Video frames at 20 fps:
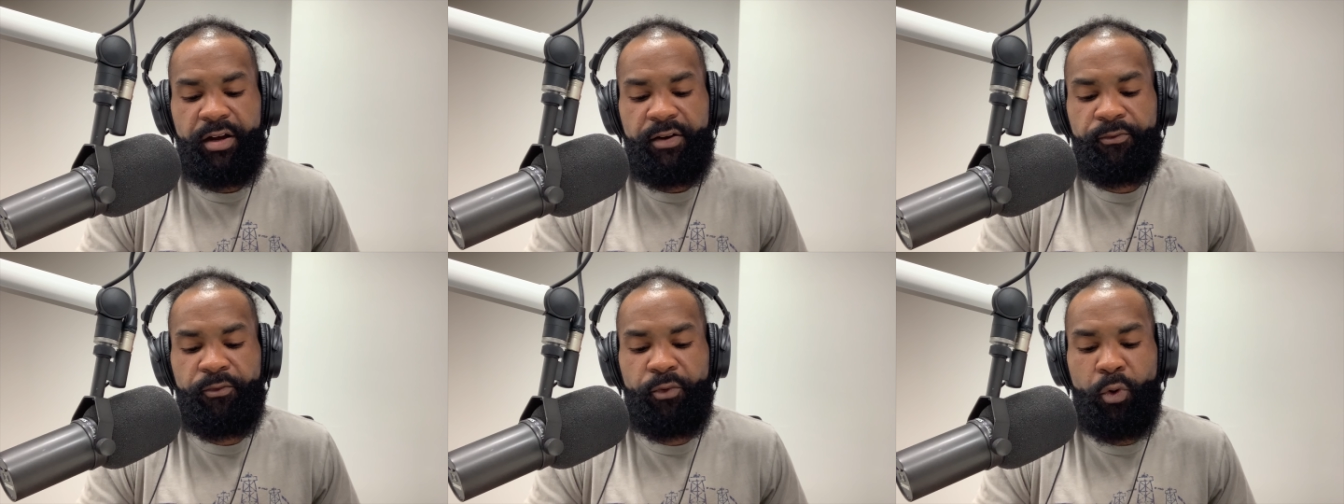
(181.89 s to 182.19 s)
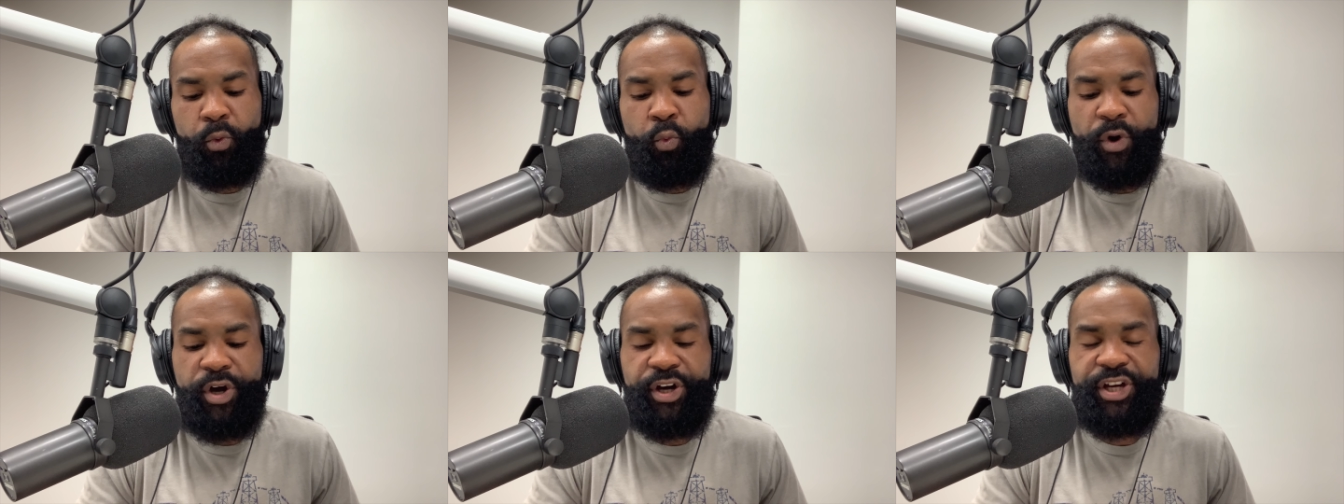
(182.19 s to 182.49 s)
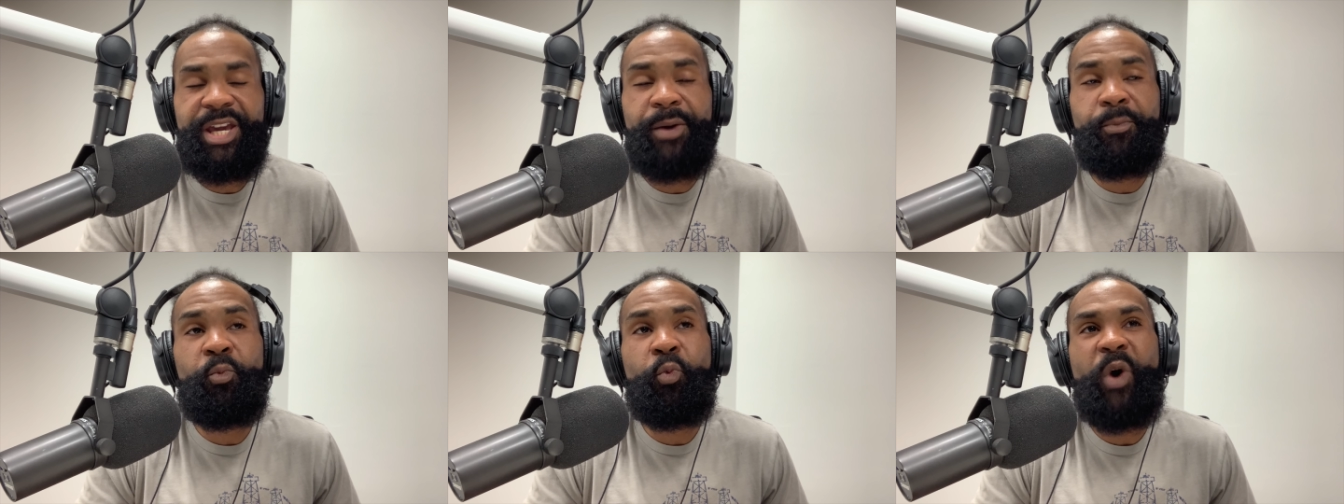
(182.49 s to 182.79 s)
for
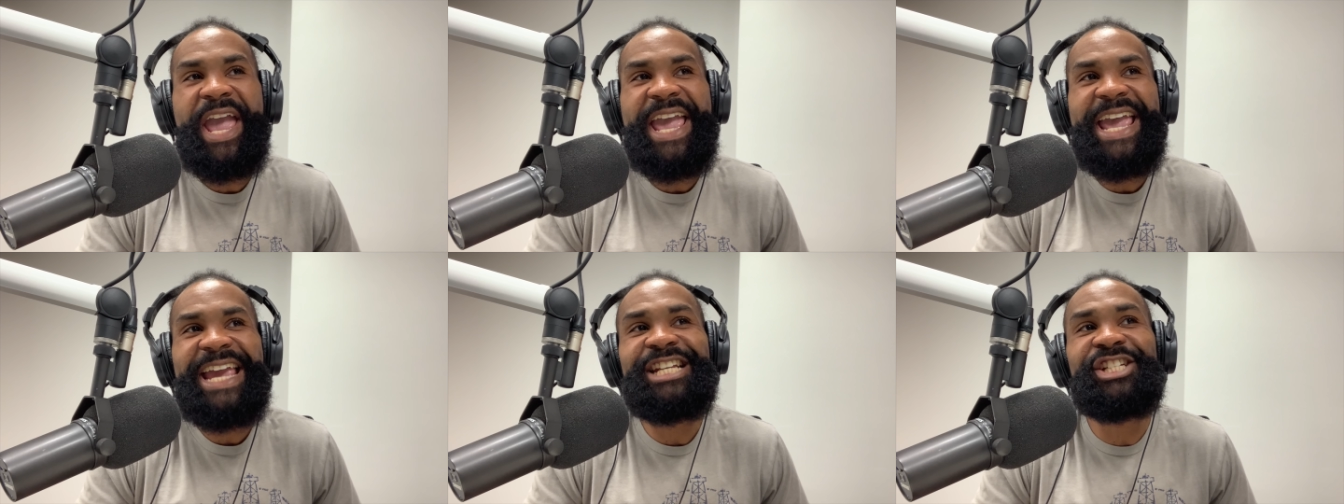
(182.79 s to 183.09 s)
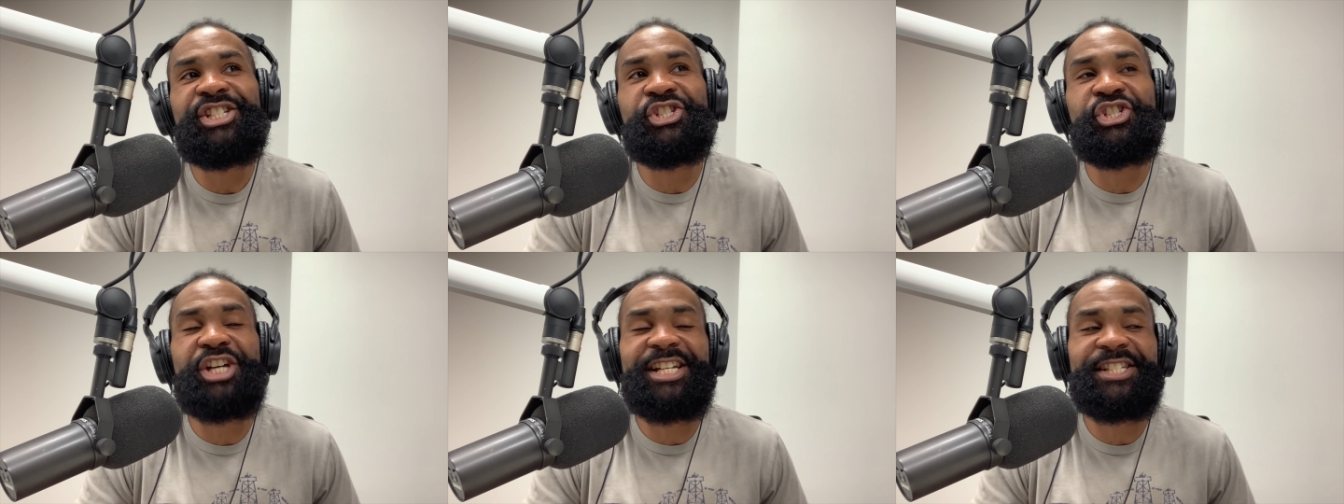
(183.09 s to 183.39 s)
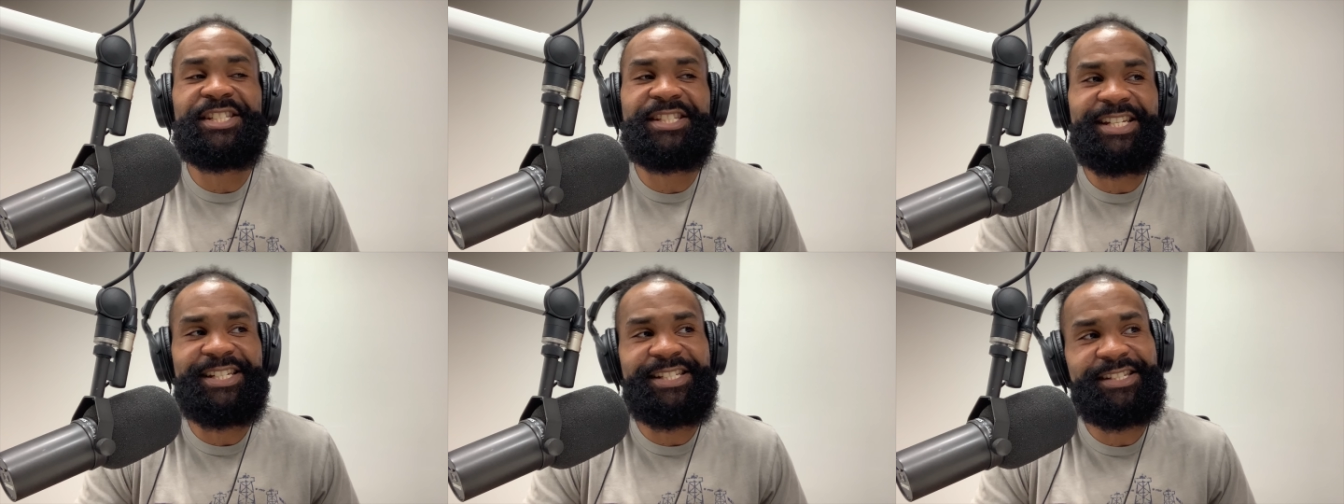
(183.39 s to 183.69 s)
William Wayne
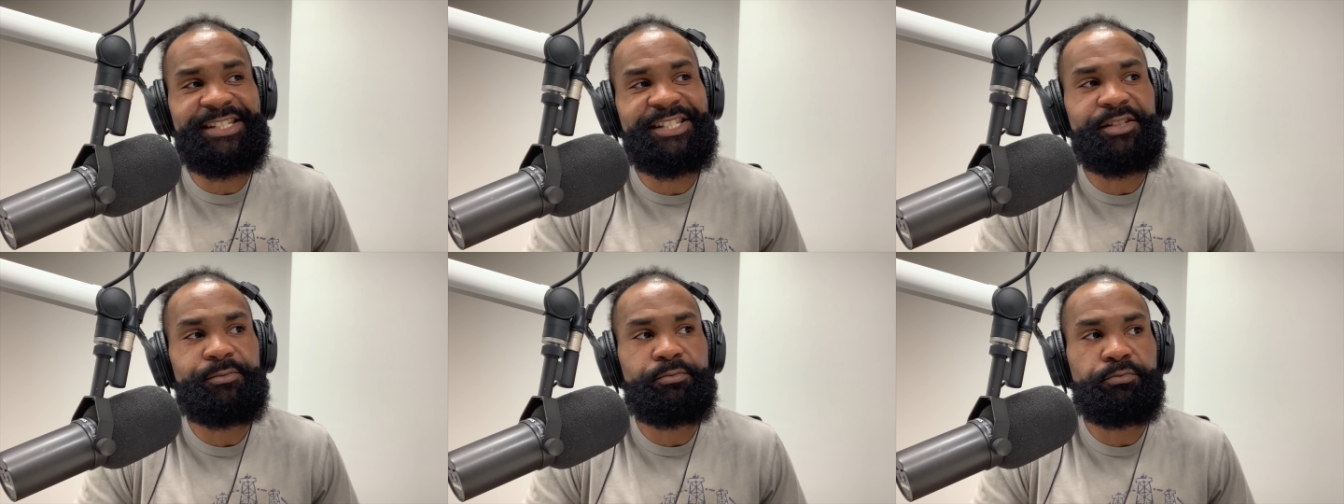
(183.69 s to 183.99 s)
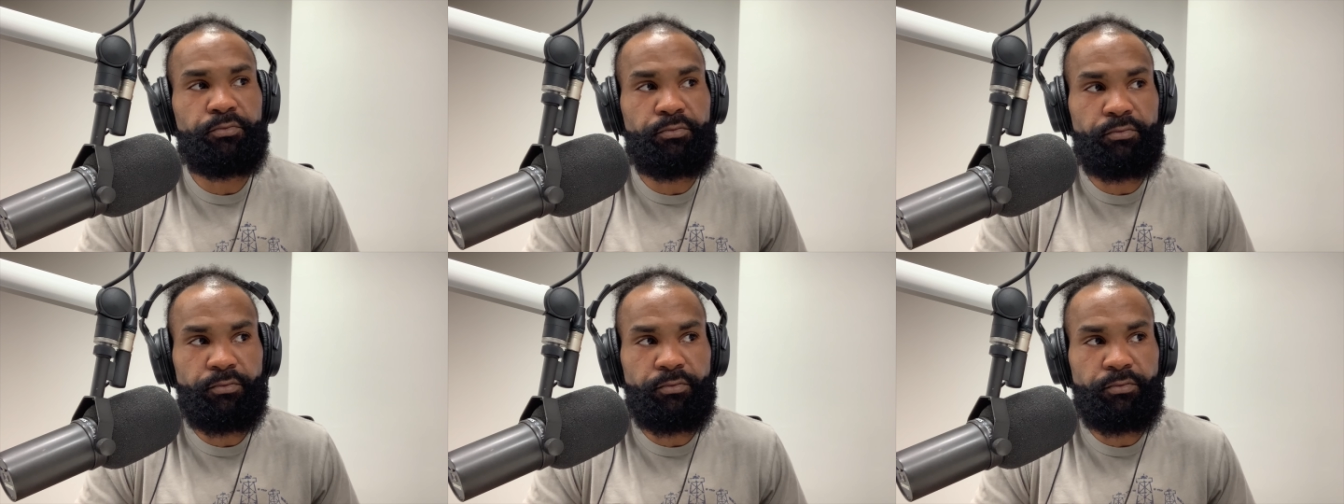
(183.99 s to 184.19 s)
Justice.